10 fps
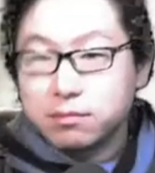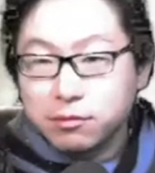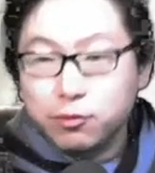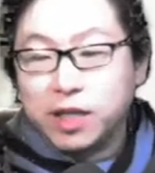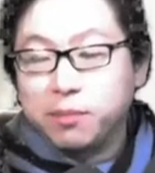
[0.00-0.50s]

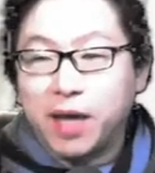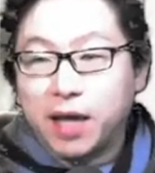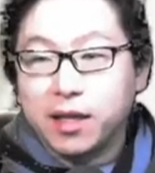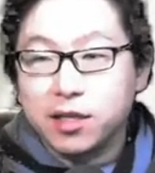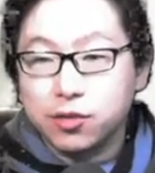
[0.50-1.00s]
really pay
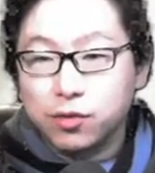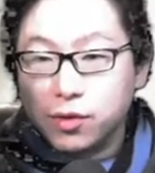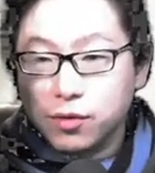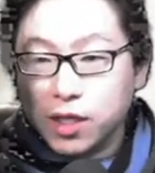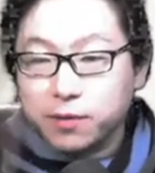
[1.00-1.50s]
attention
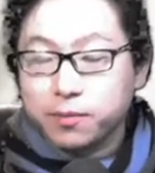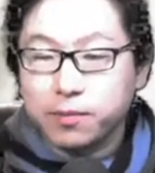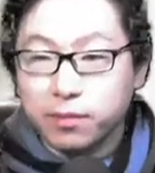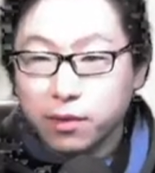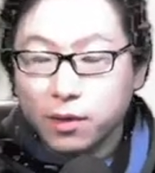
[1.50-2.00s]
to the
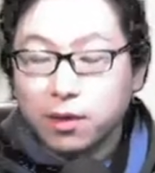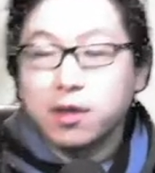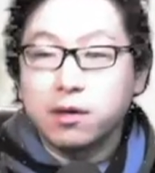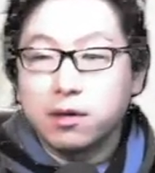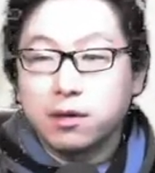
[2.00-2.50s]

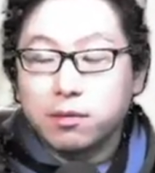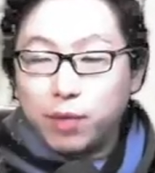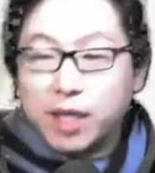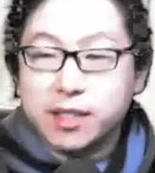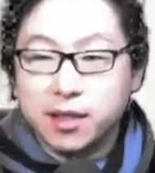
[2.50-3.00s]

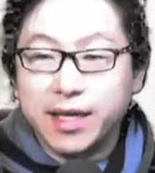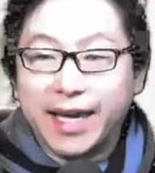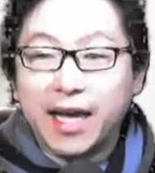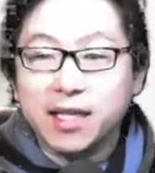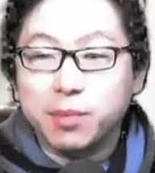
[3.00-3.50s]
pressing the
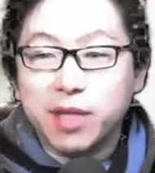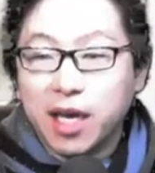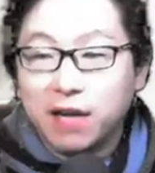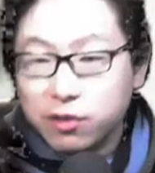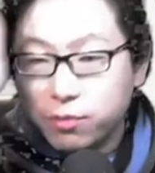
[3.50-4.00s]
gas, but I
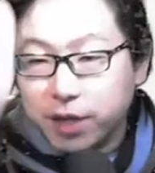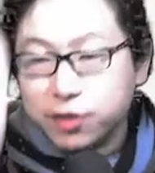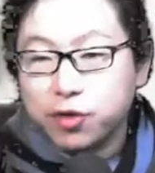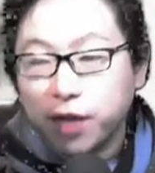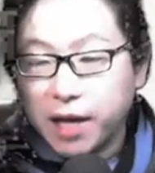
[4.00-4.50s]
have to make
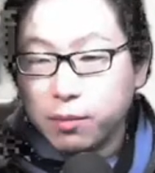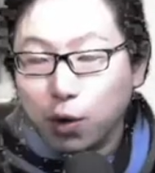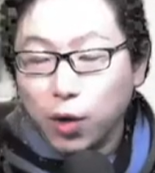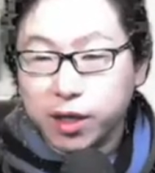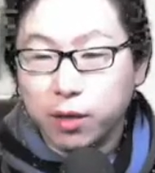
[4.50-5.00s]
sure that I'm
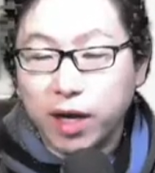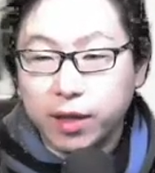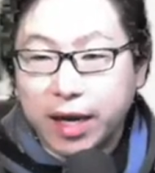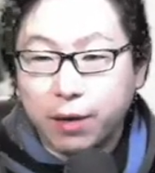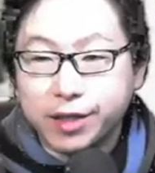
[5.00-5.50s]
going the right
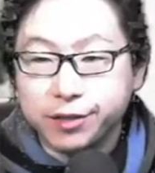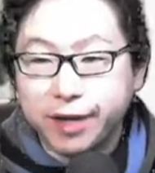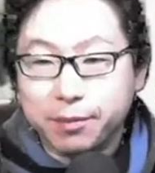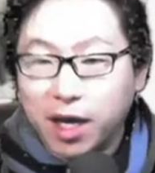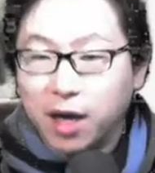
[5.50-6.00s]
direction.
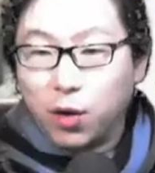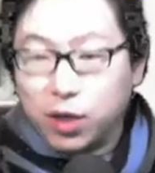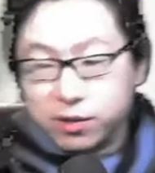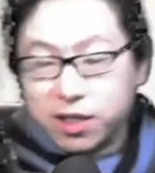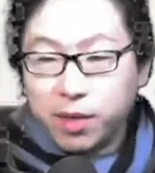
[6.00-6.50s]
I'm not going
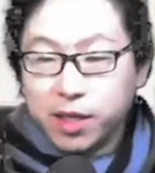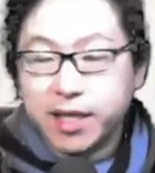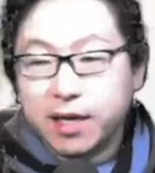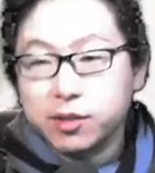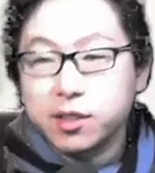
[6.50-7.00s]
to somebody's
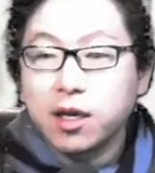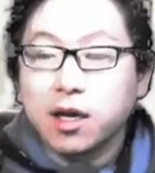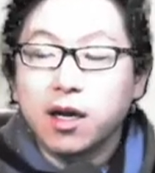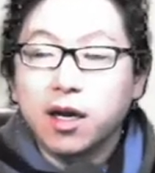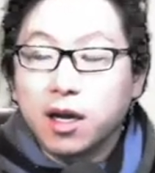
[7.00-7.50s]
house.
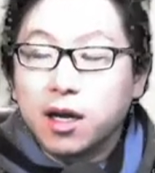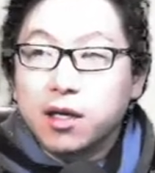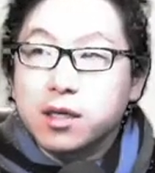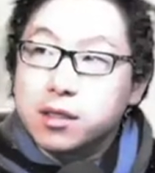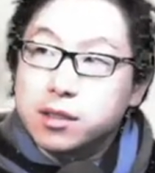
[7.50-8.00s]

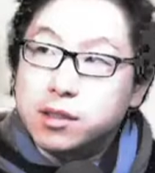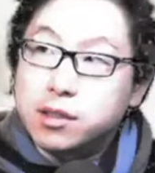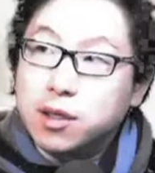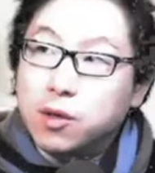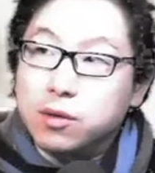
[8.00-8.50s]

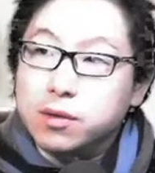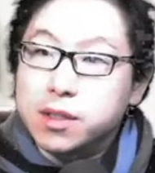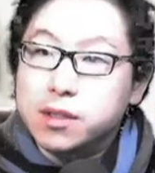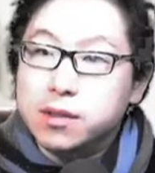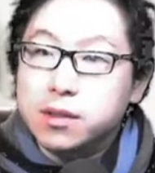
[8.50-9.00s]
So
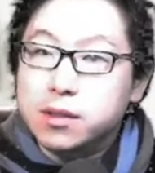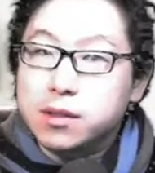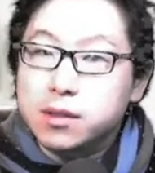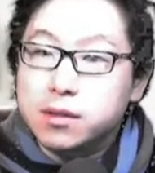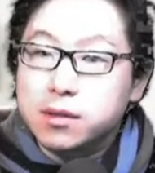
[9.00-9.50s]

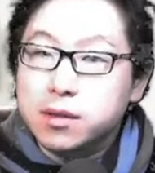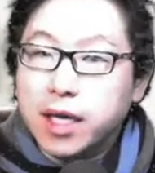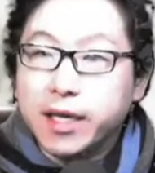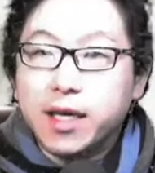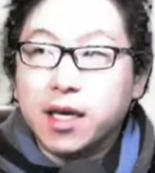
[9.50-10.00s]

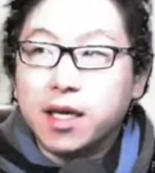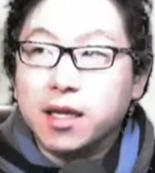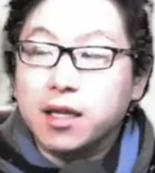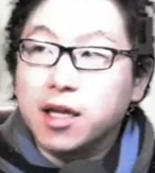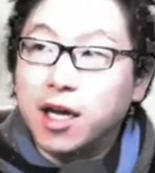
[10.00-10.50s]
I
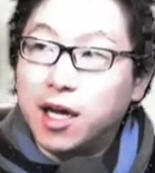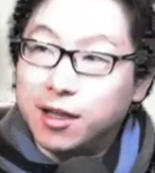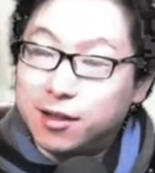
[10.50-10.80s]
cannot